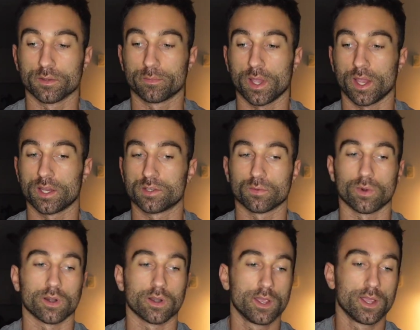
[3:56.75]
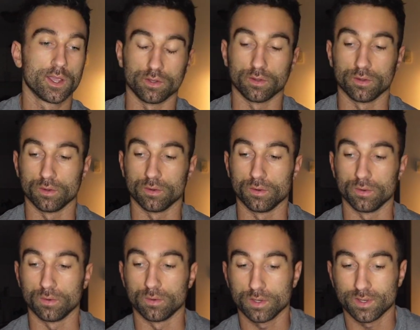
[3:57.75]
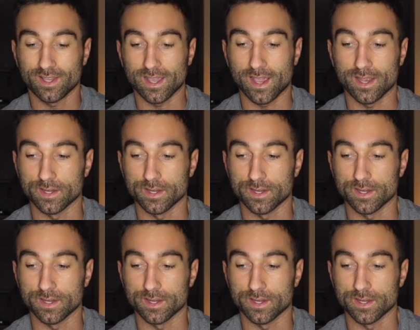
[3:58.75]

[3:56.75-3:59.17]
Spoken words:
page where you can't